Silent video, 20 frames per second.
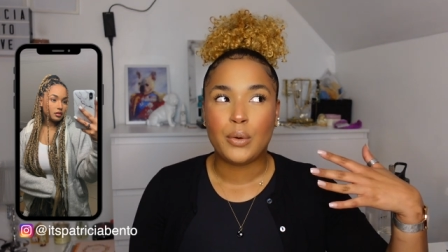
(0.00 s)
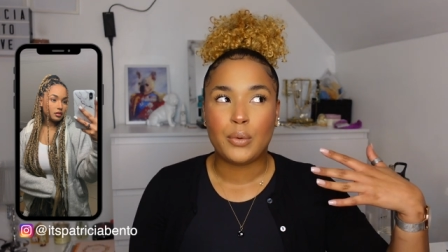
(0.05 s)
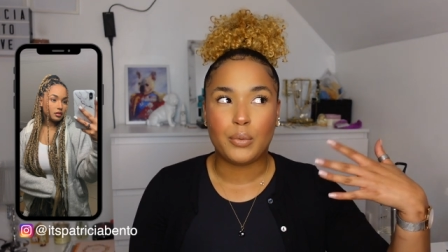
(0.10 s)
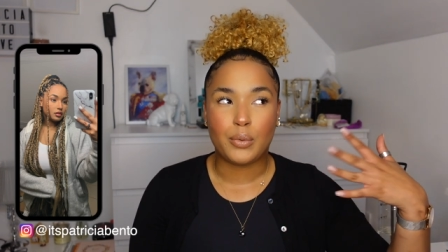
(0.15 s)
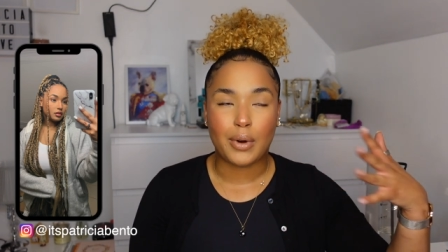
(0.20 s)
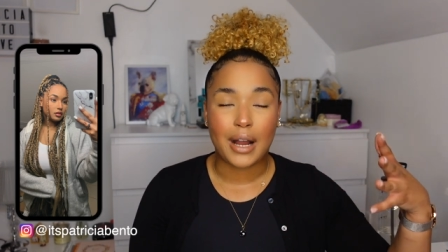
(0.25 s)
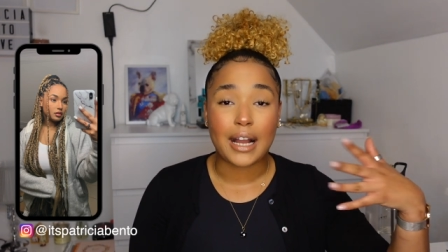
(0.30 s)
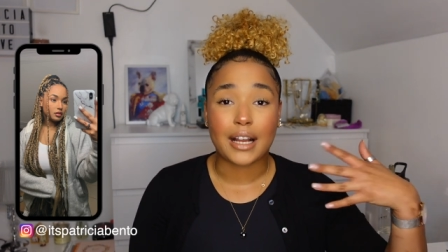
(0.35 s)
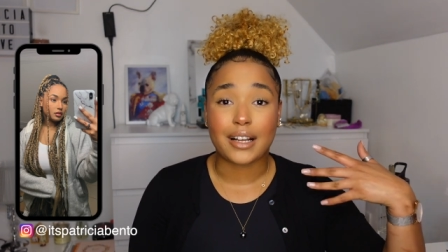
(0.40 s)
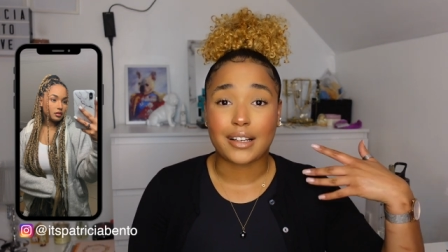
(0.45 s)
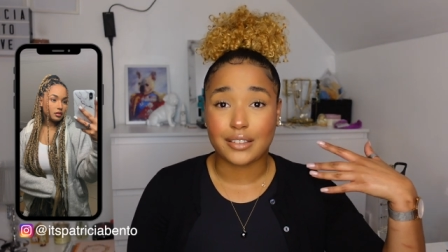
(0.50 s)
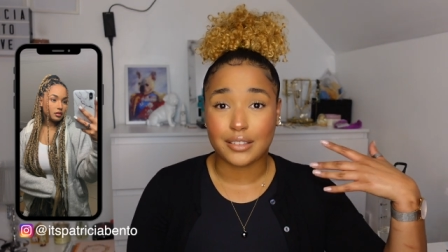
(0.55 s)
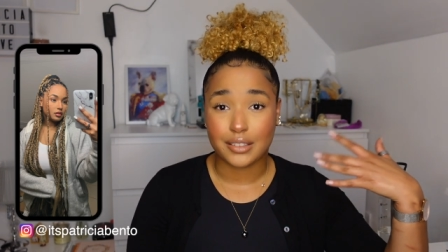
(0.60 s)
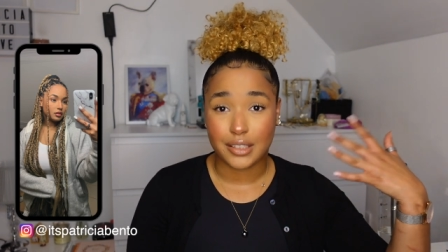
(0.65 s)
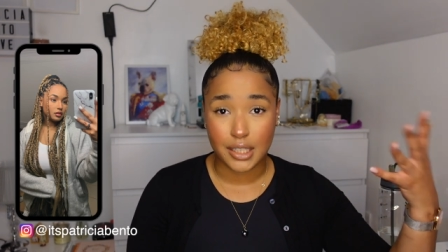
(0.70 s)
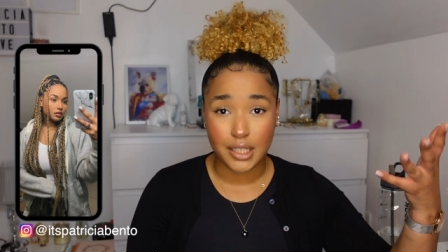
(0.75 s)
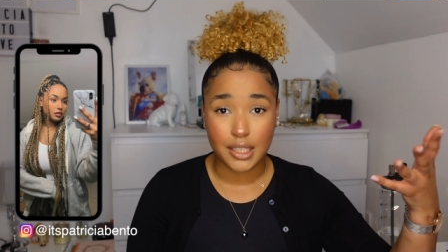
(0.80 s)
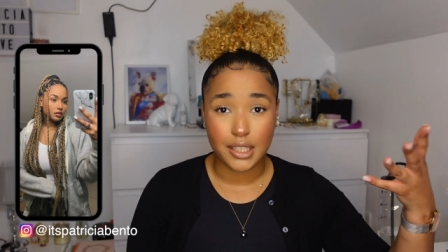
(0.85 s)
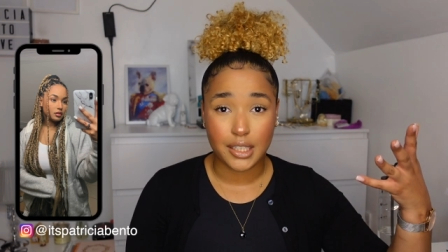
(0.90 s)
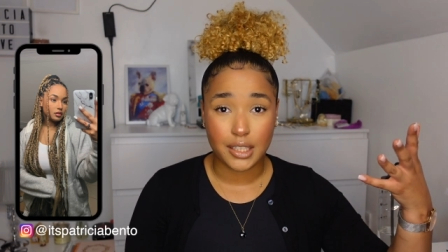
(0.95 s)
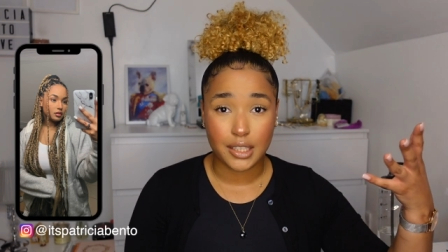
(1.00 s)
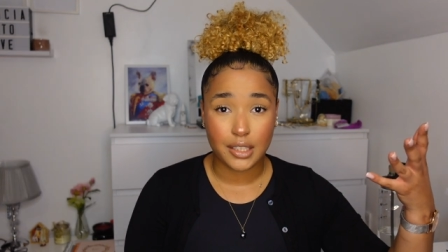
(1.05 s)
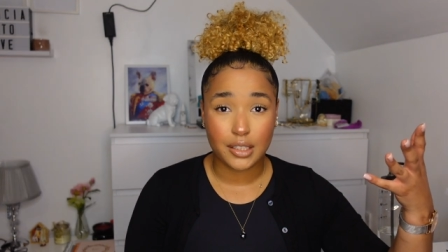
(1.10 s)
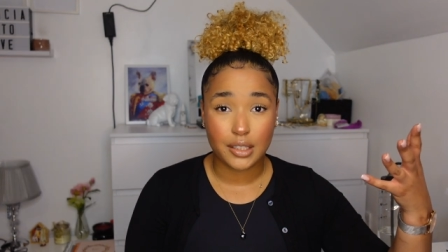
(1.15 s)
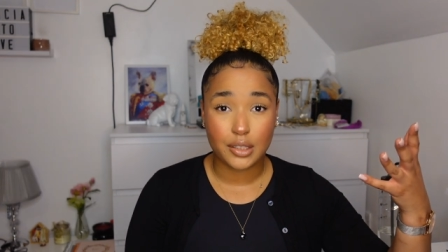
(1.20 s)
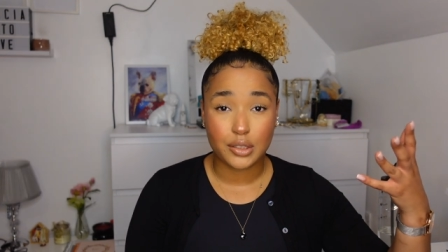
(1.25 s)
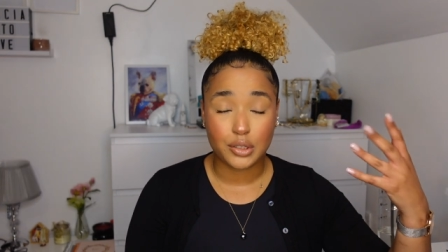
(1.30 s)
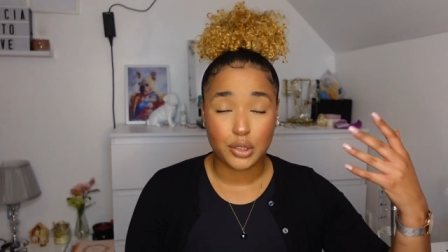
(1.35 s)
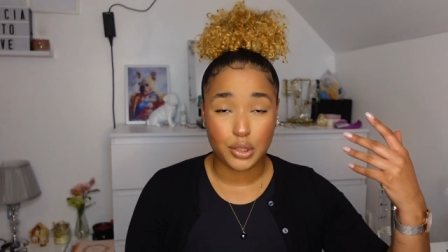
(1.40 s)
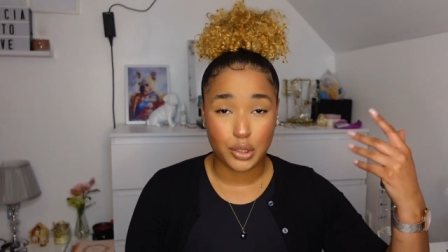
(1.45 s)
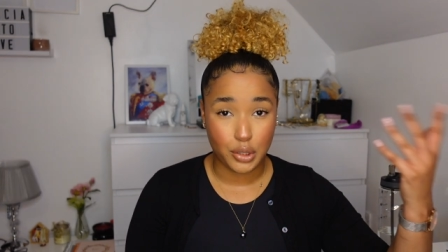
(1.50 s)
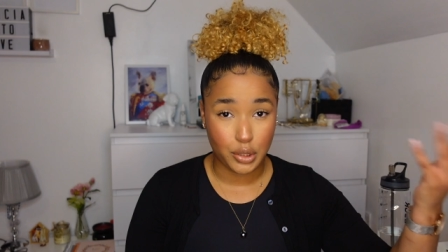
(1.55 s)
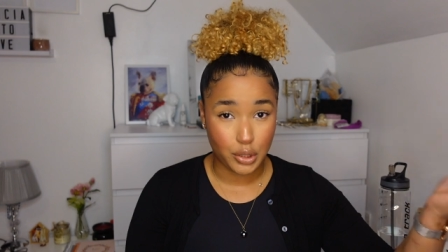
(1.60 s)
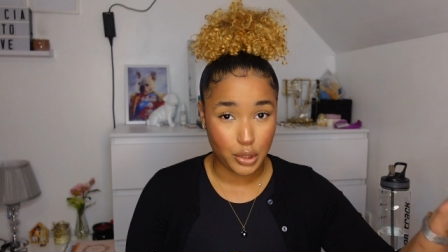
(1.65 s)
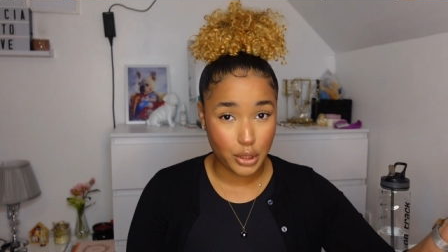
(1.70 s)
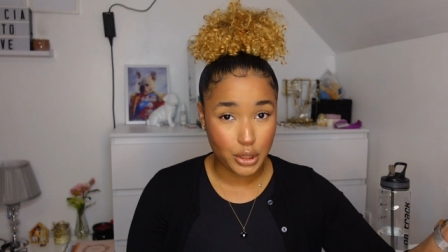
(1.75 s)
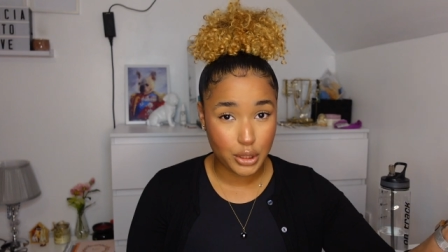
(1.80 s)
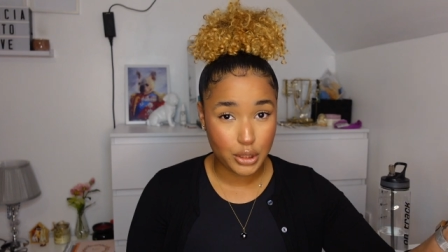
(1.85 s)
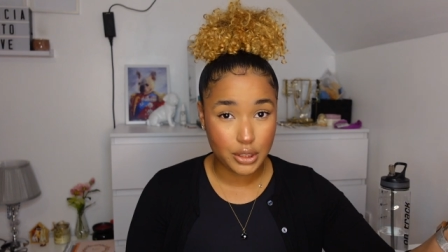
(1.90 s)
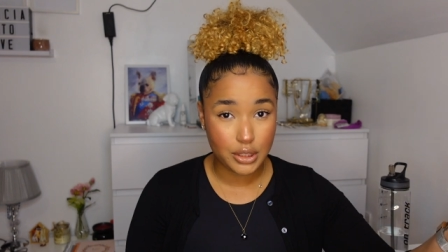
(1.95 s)
what I continue to
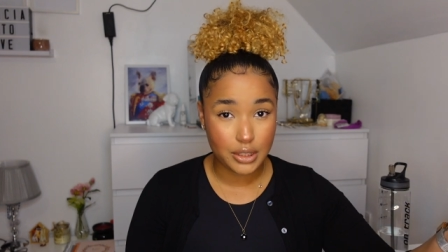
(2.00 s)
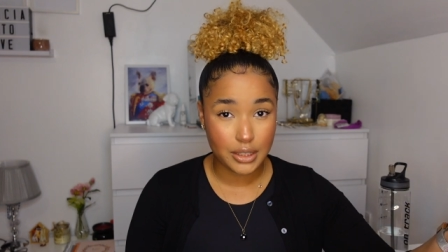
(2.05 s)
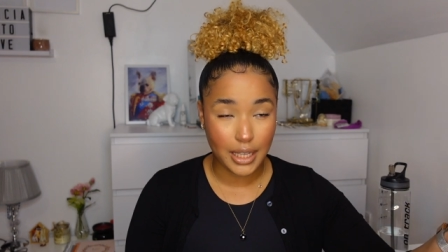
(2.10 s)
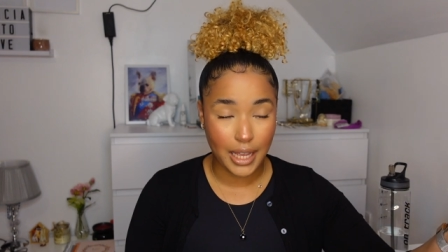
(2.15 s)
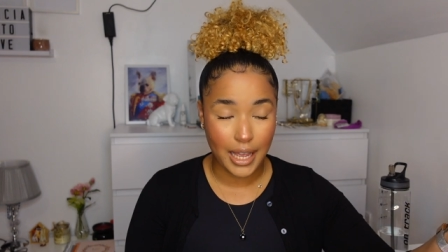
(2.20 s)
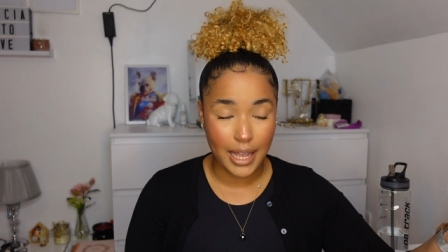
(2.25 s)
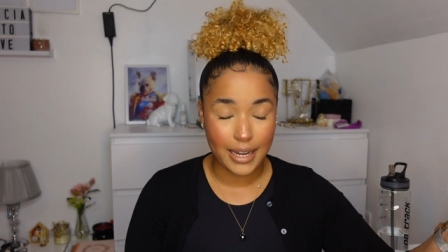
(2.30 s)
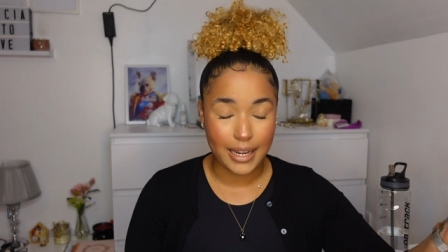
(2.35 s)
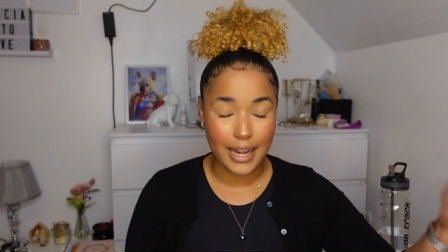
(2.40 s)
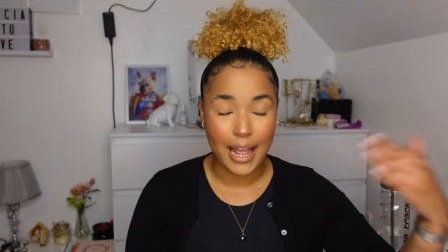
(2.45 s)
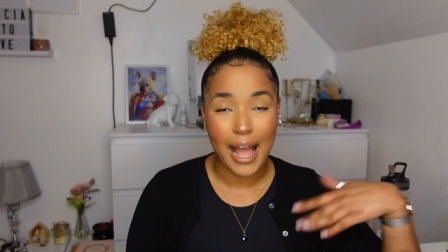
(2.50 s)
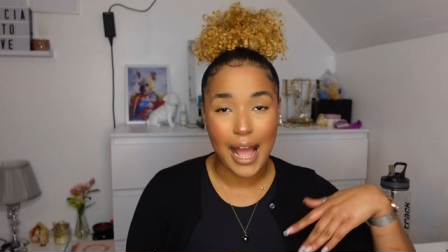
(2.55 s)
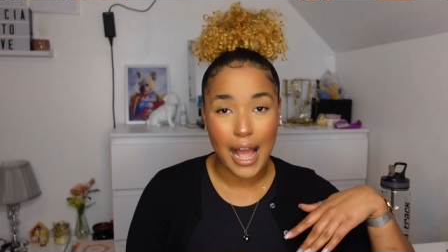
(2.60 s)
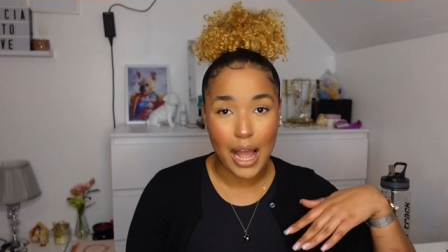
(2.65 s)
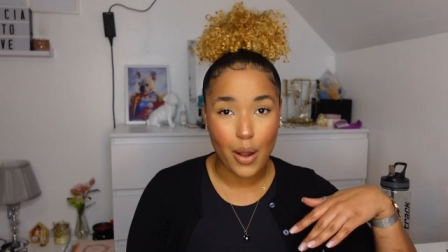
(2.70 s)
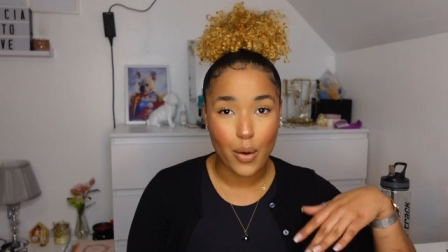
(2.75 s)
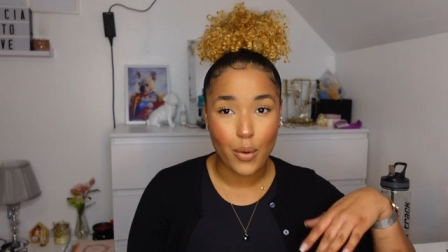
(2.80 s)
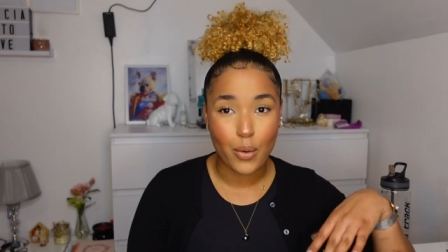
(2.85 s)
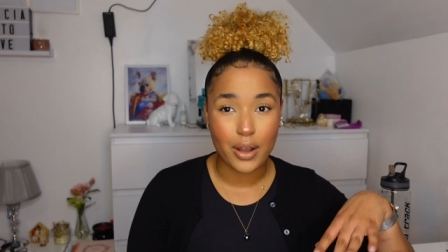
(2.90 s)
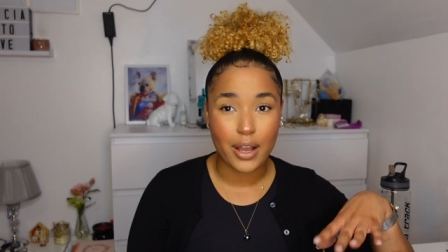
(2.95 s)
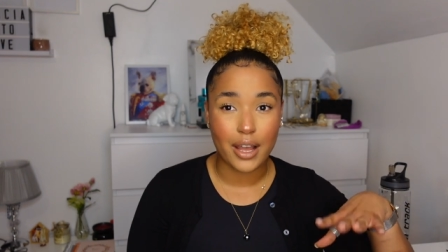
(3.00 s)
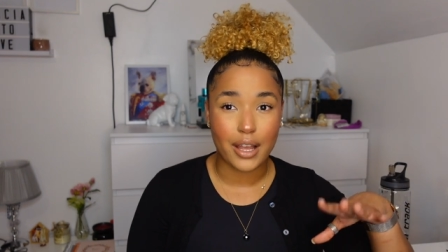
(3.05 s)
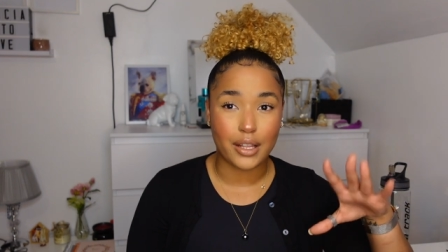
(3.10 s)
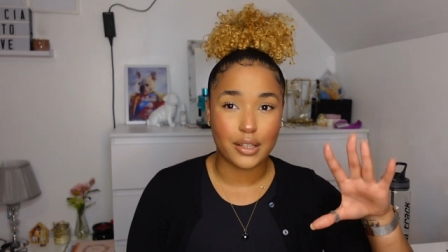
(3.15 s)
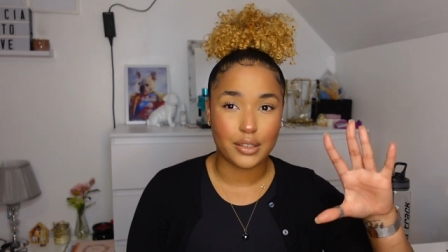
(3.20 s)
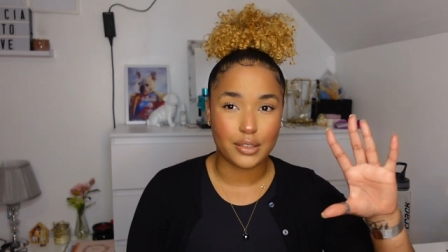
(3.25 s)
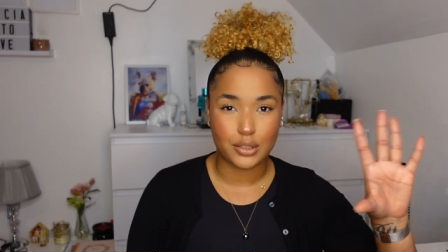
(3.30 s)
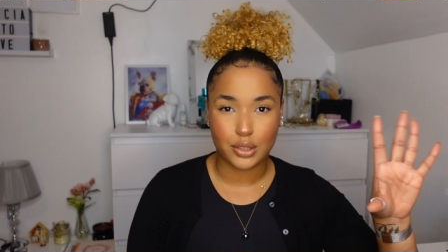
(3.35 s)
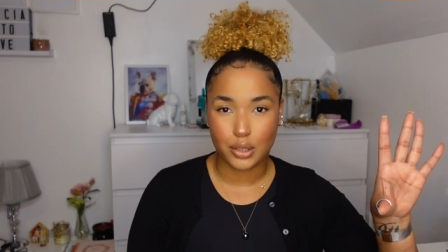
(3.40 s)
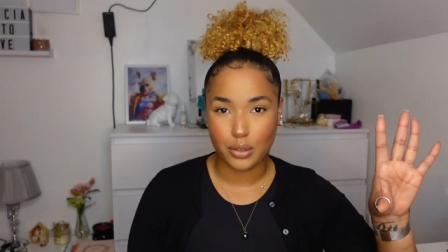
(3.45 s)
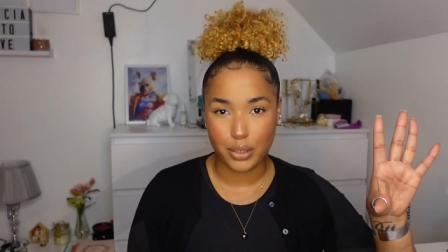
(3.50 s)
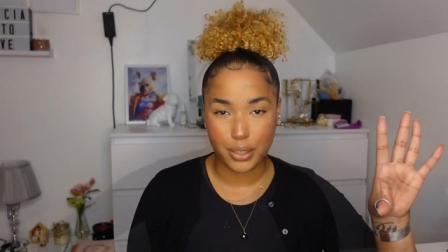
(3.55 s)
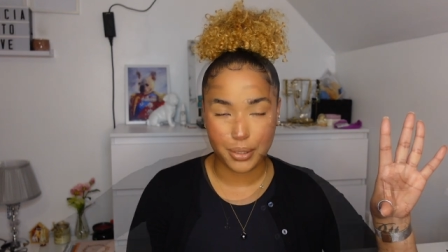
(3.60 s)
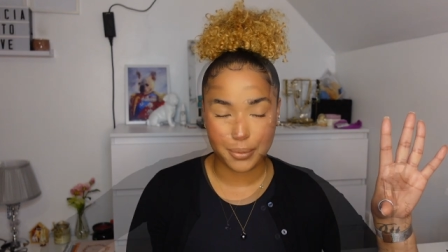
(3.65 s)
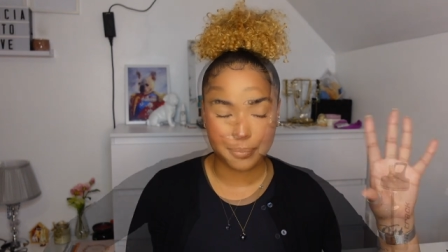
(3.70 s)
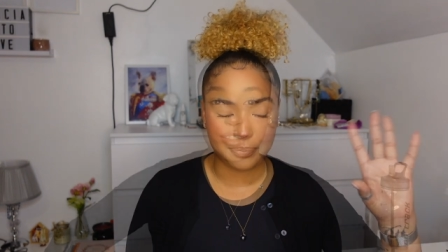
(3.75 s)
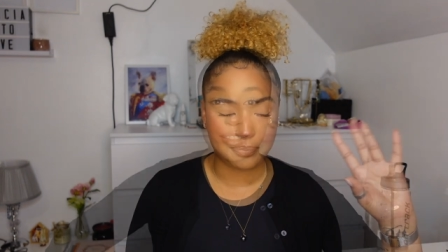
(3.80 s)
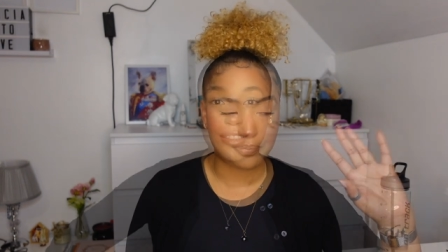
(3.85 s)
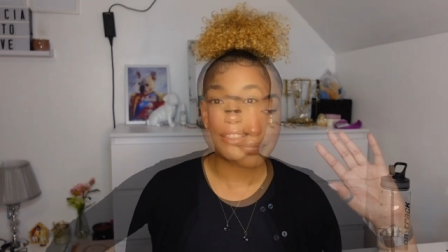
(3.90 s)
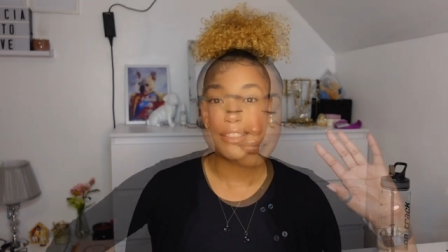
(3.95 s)
use and how and so on.